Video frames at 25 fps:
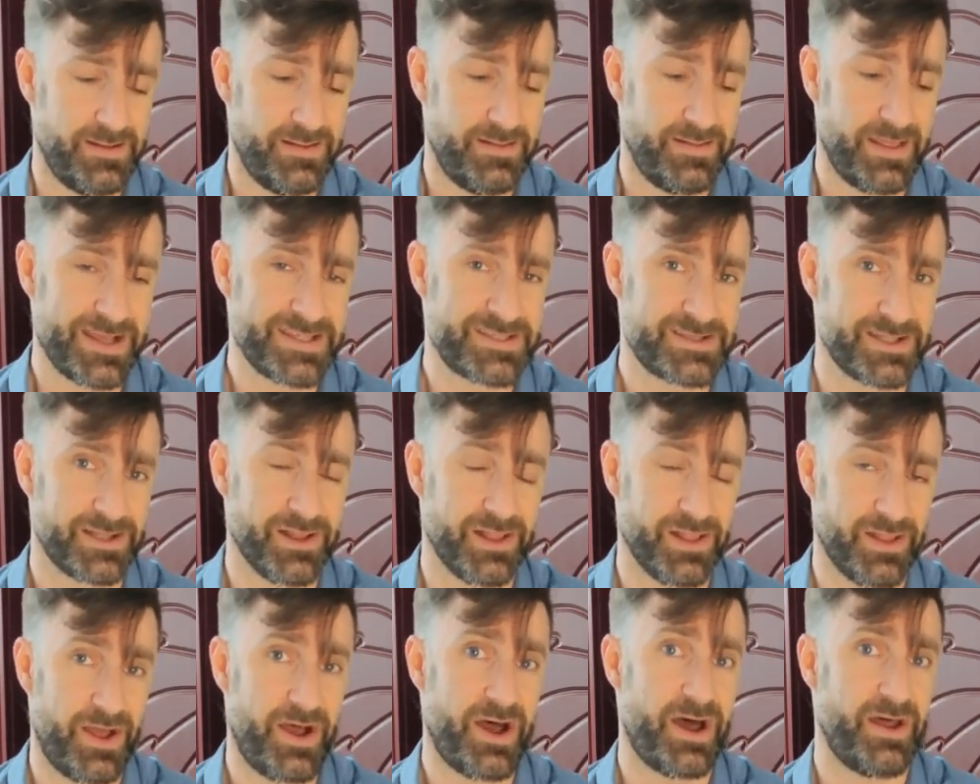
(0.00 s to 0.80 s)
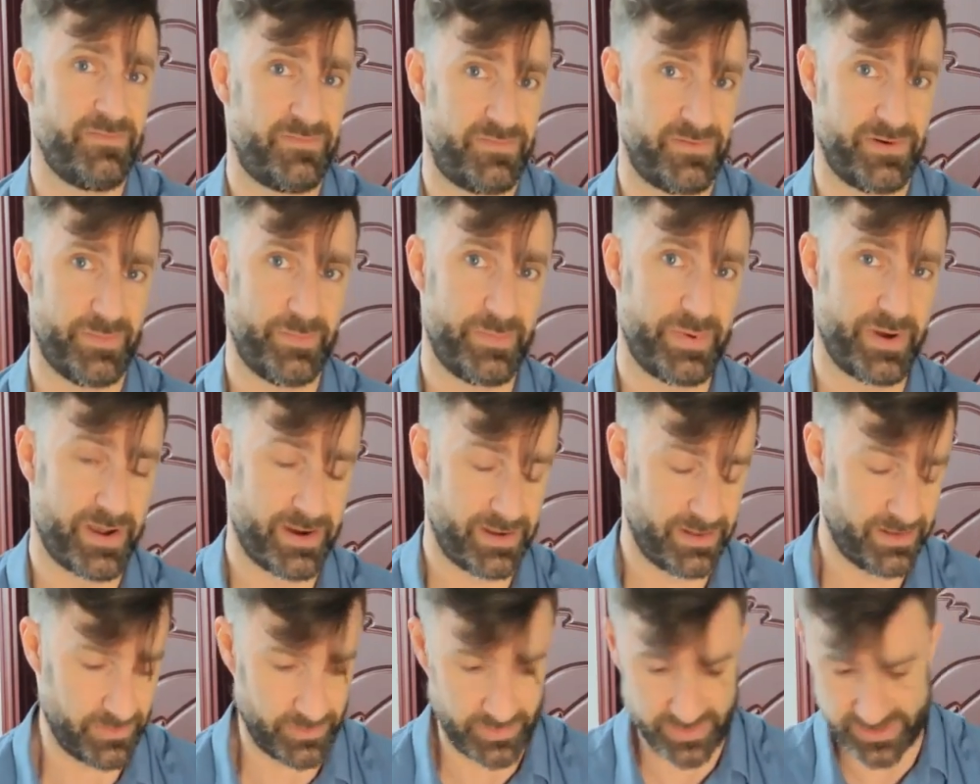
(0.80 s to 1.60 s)
That's a lot for a
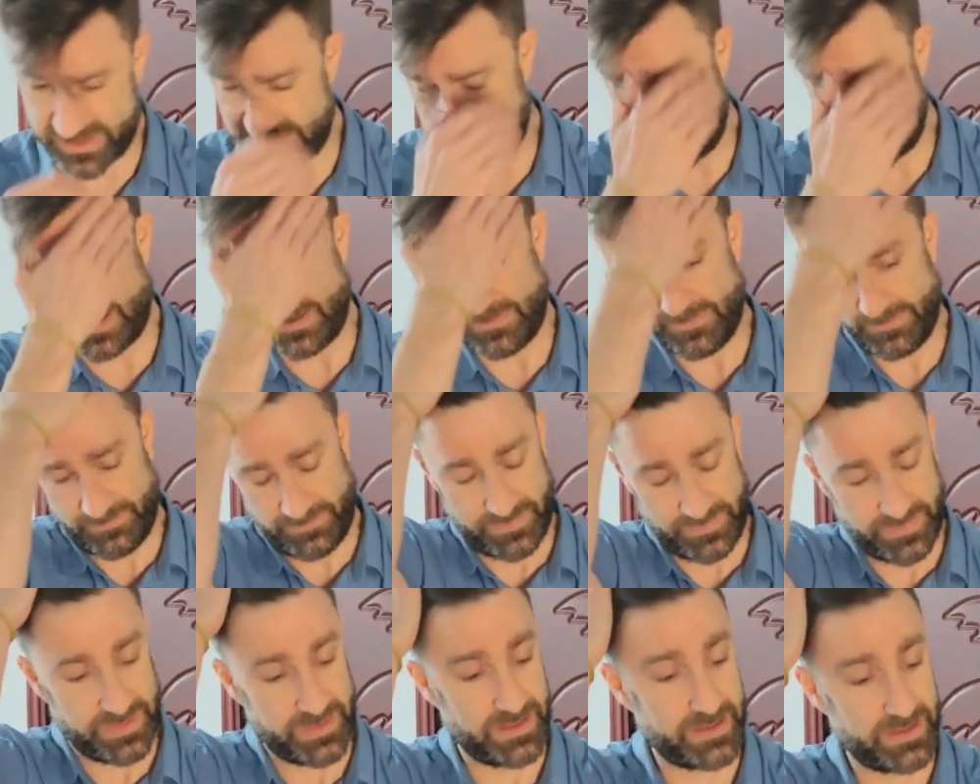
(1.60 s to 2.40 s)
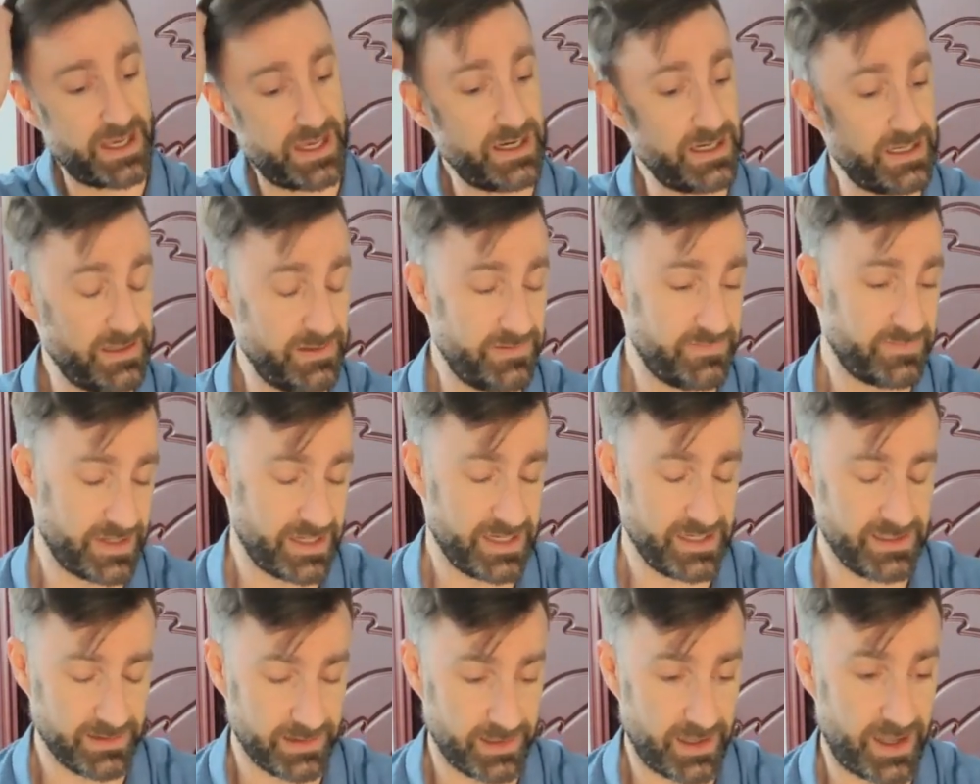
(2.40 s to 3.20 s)
bottle of whiskey. That is
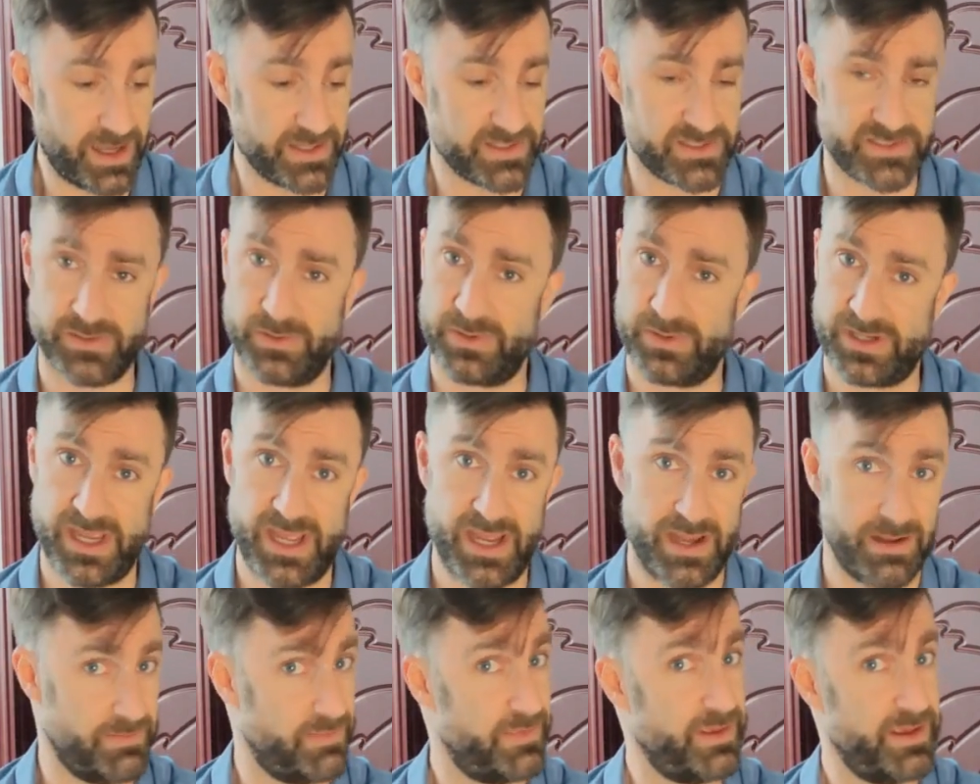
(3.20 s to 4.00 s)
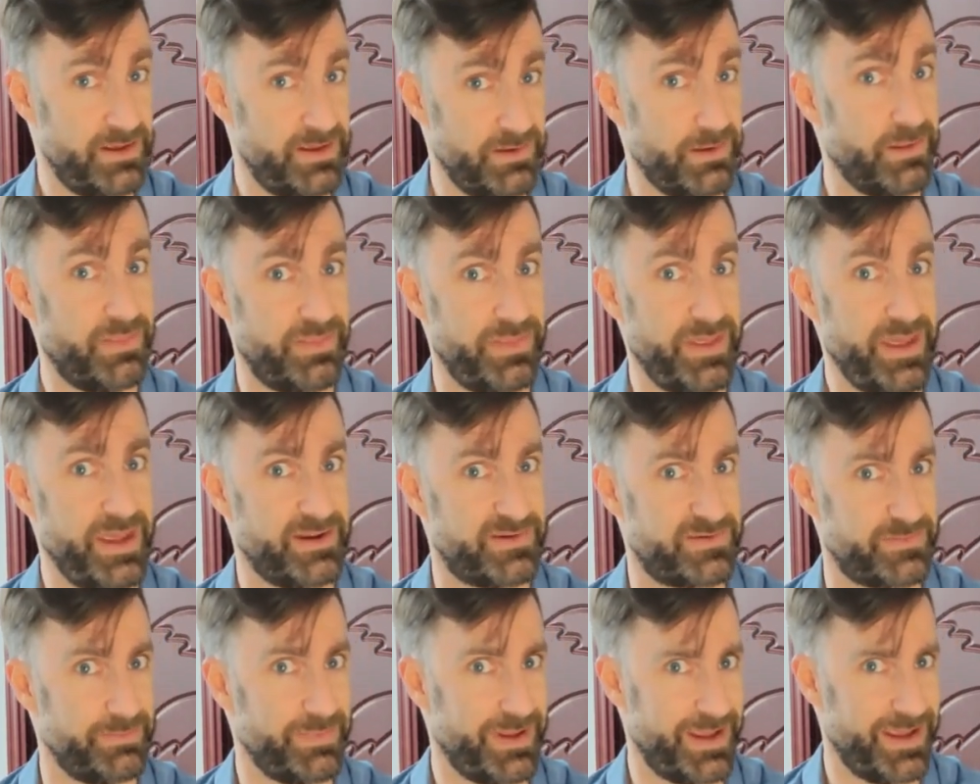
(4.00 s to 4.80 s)
a lot. So again, Hill,
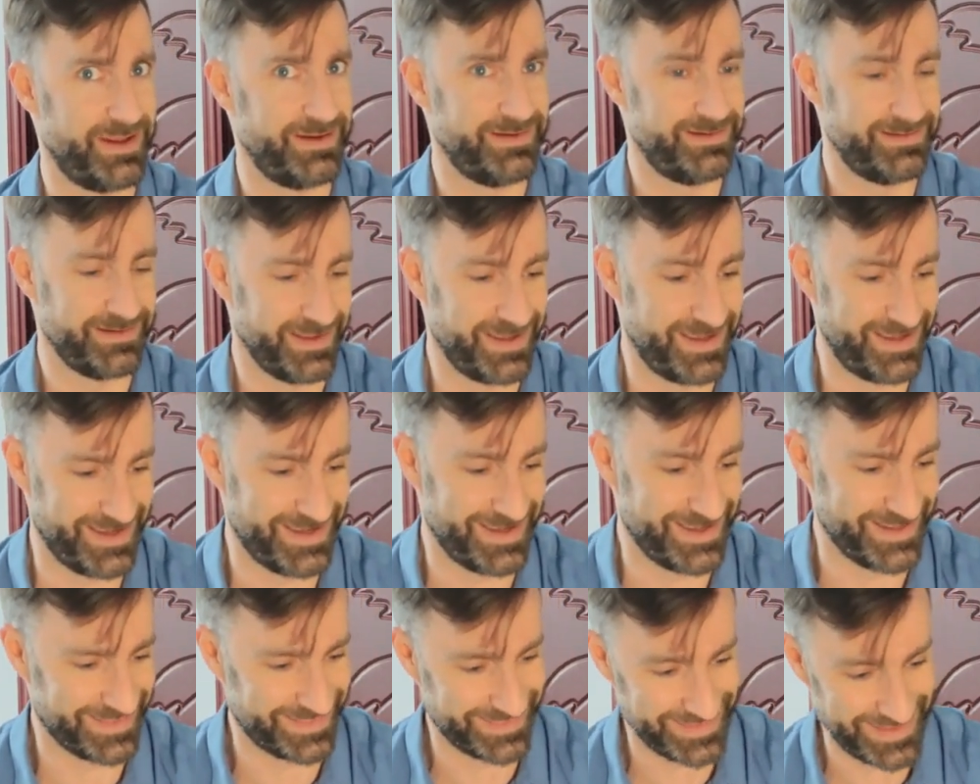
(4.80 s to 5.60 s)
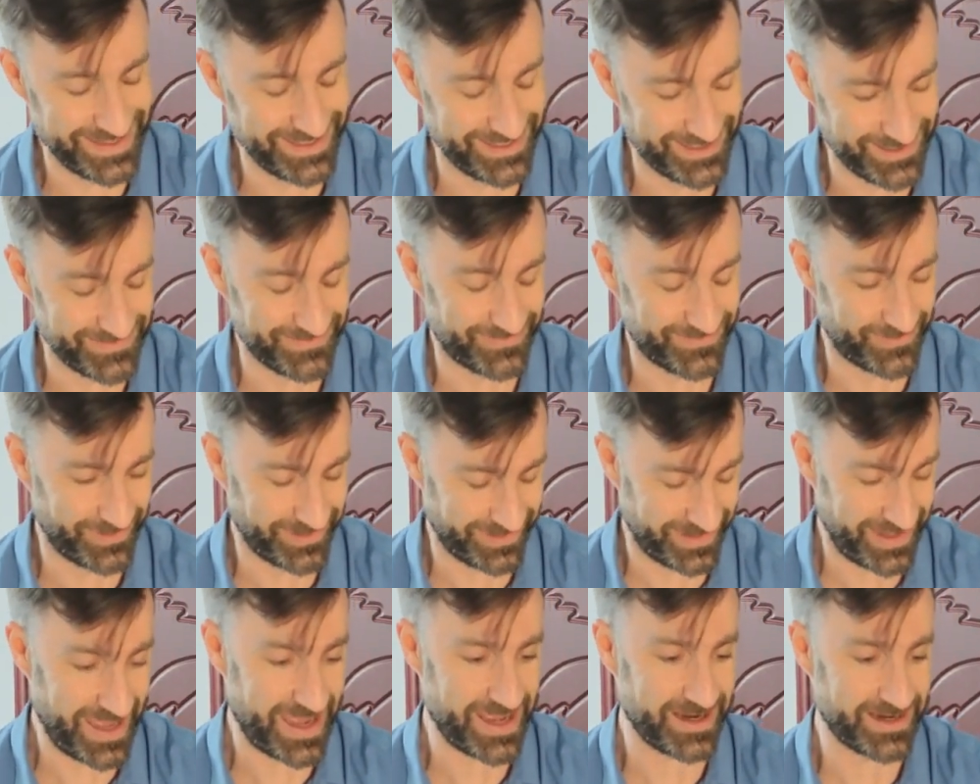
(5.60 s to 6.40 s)
thanks, man. Thank you for
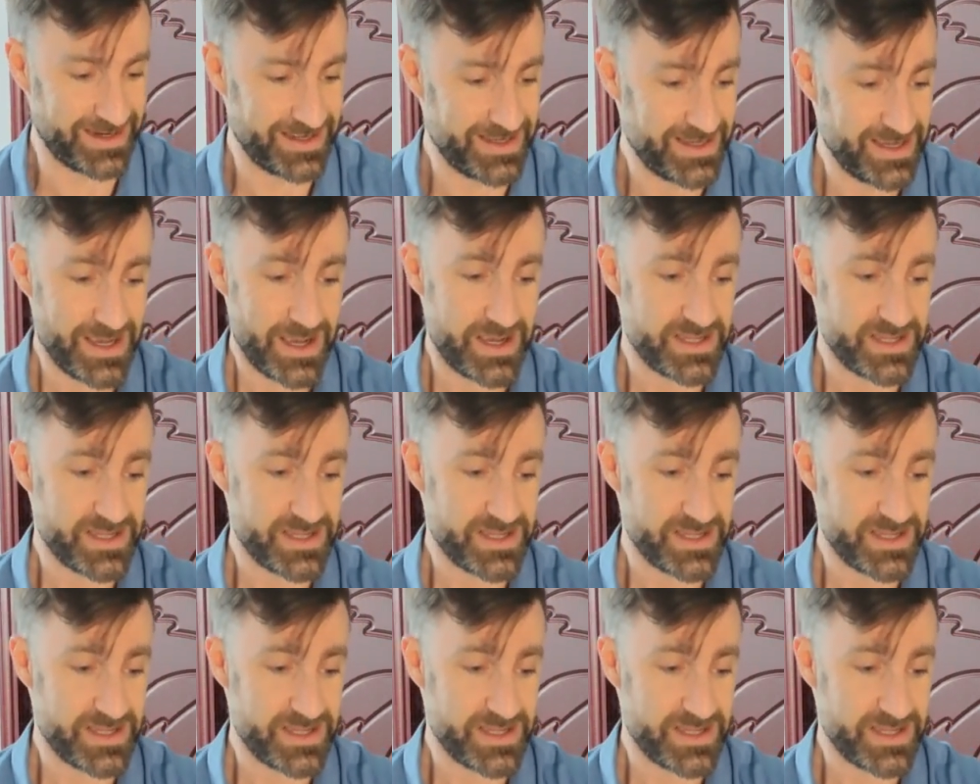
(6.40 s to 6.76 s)
that.